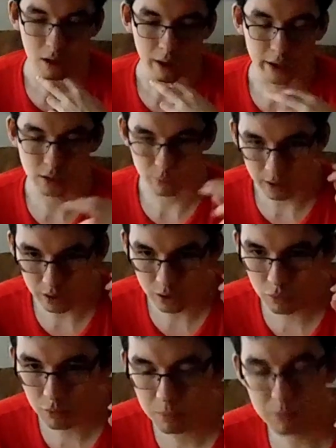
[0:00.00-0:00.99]
It's when
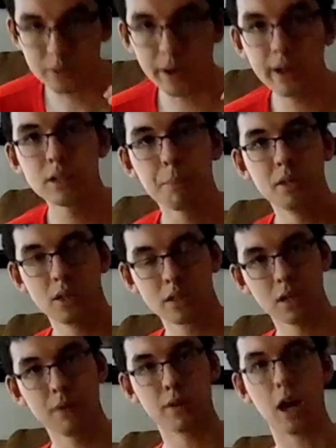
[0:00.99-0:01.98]
you change the
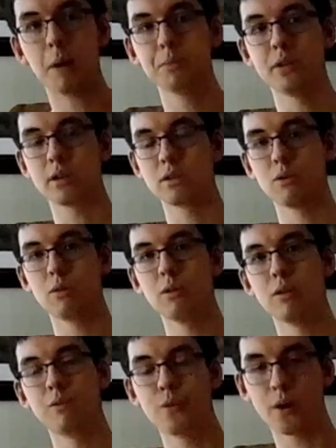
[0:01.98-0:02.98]
position of an object
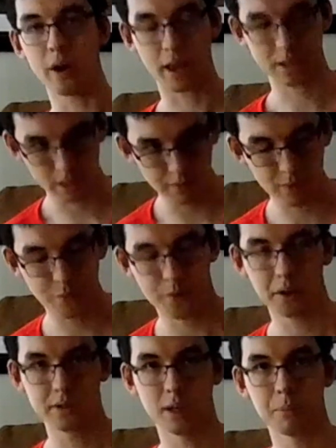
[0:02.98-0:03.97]
even
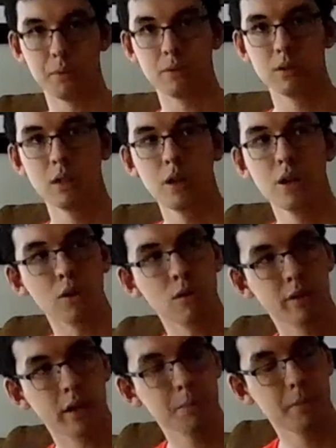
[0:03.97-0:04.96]
for an example, you
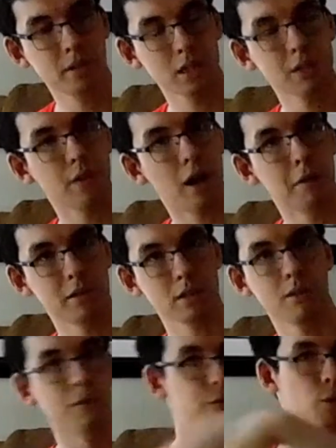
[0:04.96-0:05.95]
change the position of an
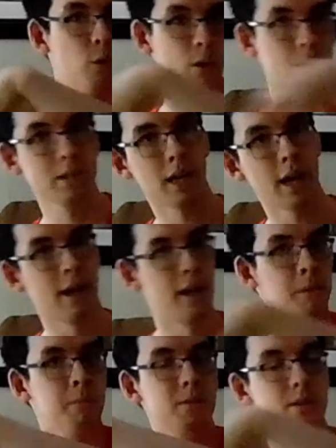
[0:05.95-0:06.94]
object 4
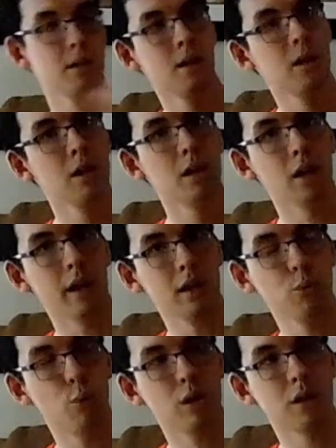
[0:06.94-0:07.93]
times, and
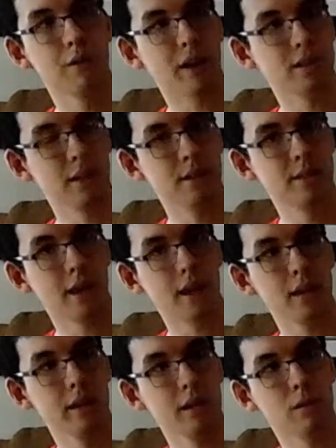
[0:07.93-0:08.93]
you wonder if that's
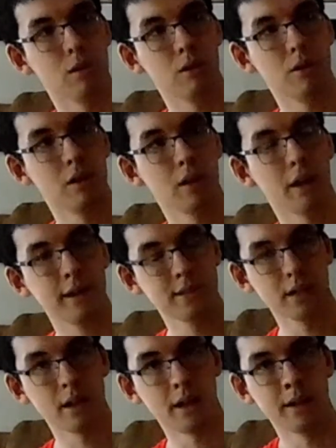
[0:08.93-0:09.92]
insanity or
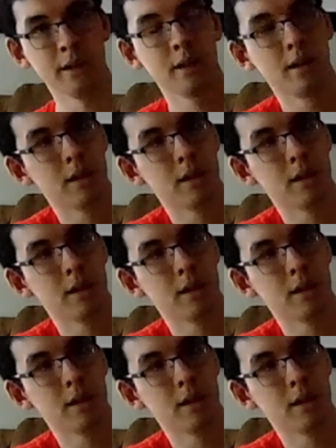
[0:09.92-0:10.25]
asinine.